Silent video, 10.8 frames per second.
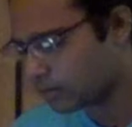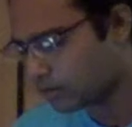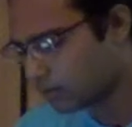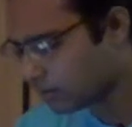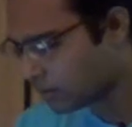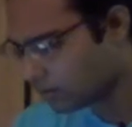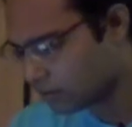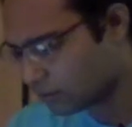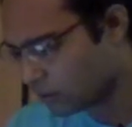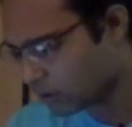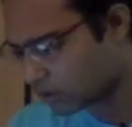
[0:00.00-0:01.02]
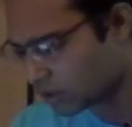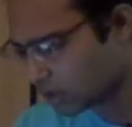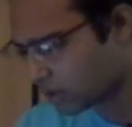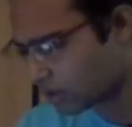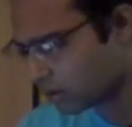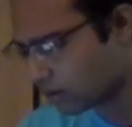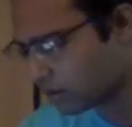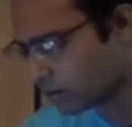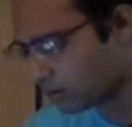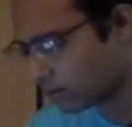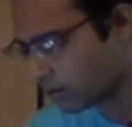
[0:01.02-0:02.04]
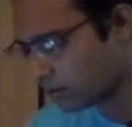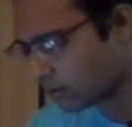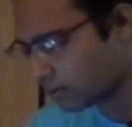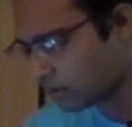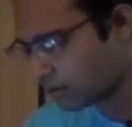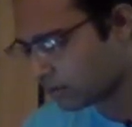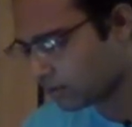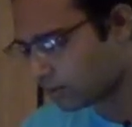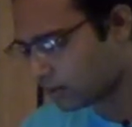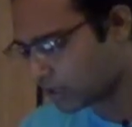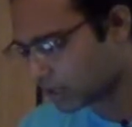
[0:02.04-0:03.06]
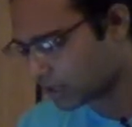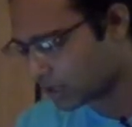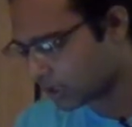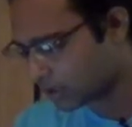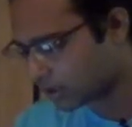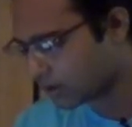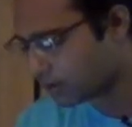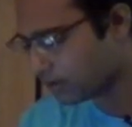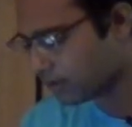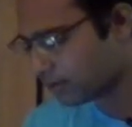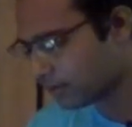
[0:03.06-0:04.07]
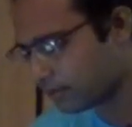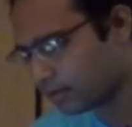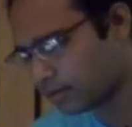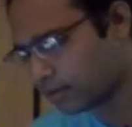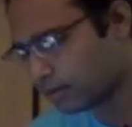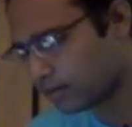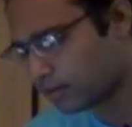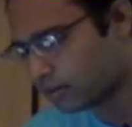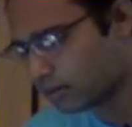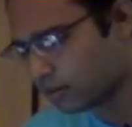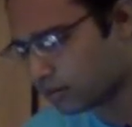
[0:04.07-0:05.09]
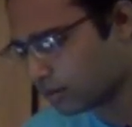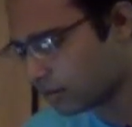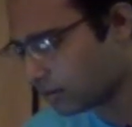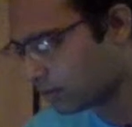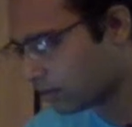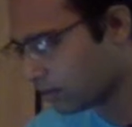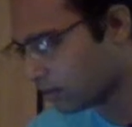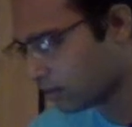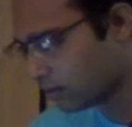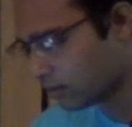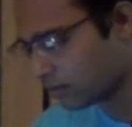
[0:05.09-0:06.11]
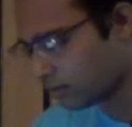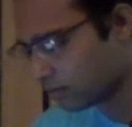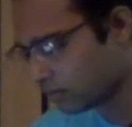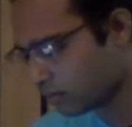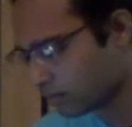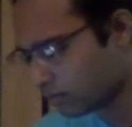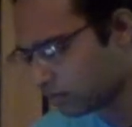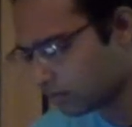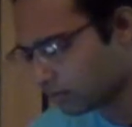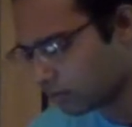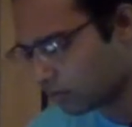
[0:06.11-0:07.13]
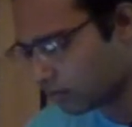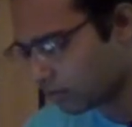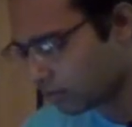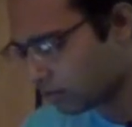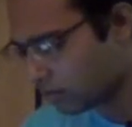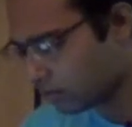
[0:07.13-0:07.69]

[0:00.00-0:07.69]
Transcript: Nothing is said.